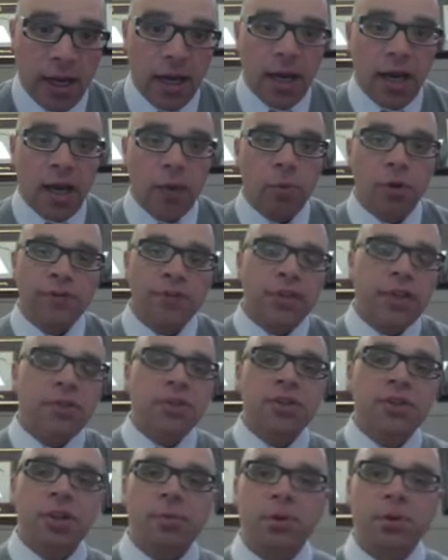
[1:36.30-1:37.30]
And we've set
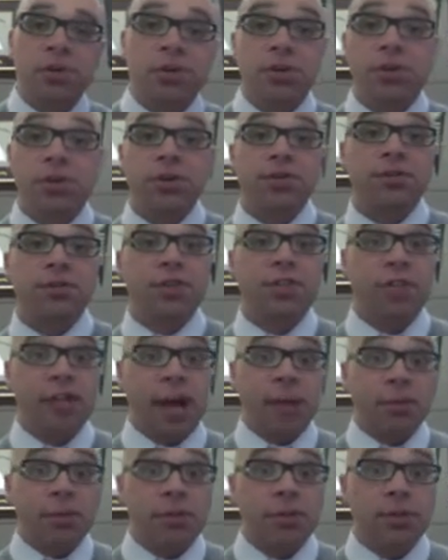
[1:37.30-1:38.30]
this up in a series of
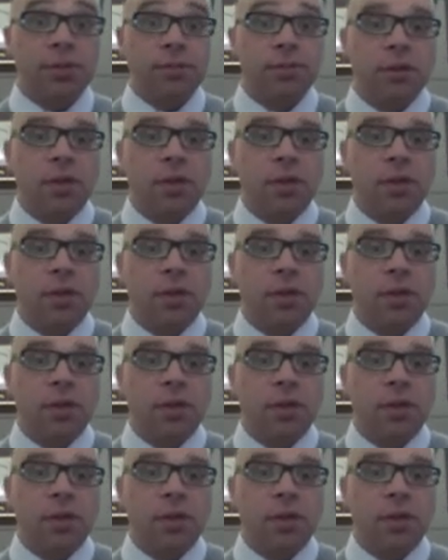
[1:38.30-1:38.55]
steps.